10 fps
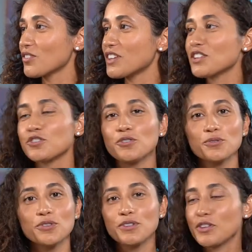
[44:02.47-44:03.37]
Thank
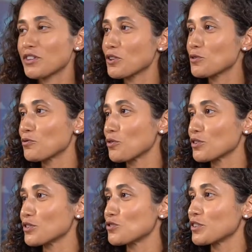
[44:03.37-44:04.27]
you. Thank you
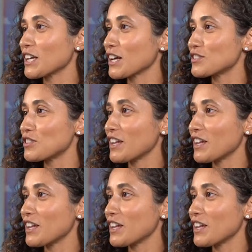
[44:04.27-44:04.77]
for joining us